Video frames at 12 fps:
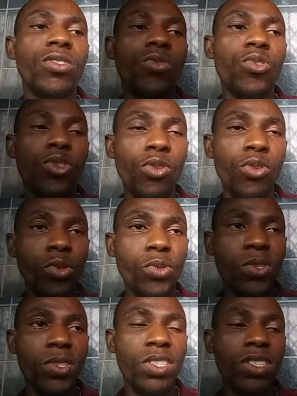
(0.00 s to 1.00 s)

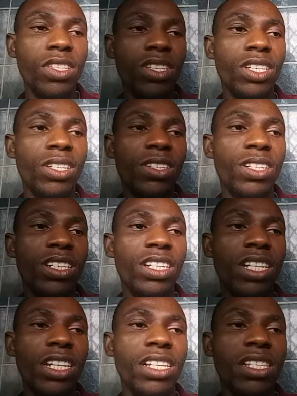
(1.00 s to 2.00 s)
Use
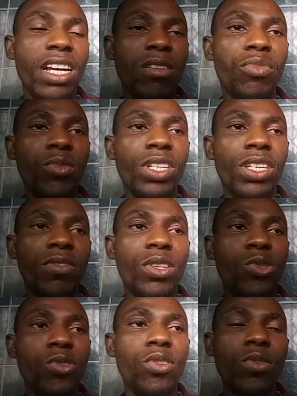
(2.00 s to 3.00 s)
the example
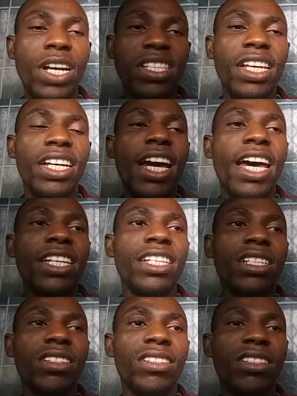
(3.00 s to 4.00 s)
given to you as a guide.
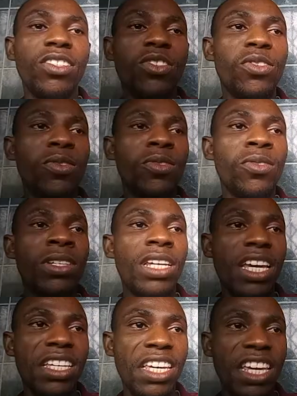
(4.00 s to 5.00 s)

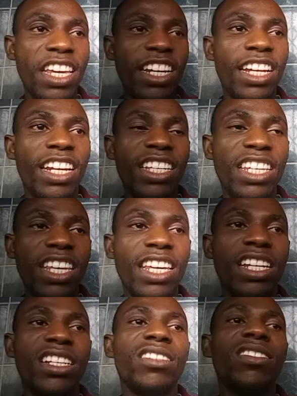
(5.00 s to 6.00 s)
Again and
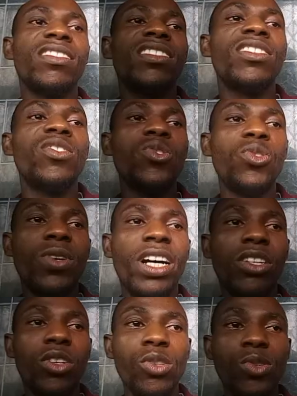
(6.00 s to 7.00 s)
again, you are not